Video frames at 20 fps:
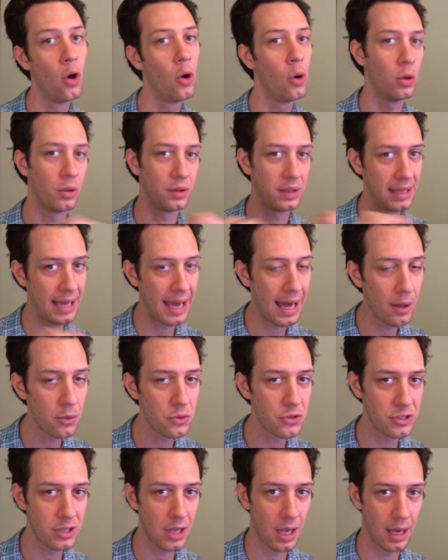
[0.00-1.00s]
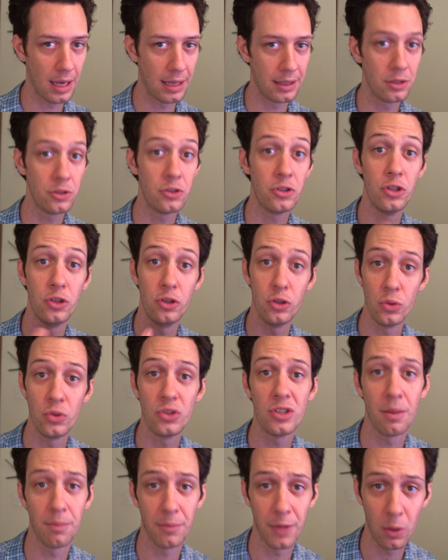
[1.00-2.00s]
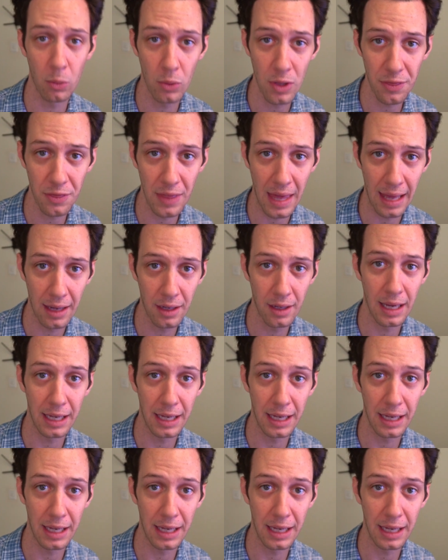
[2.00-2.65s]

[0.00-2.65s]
on the outside to do something with that.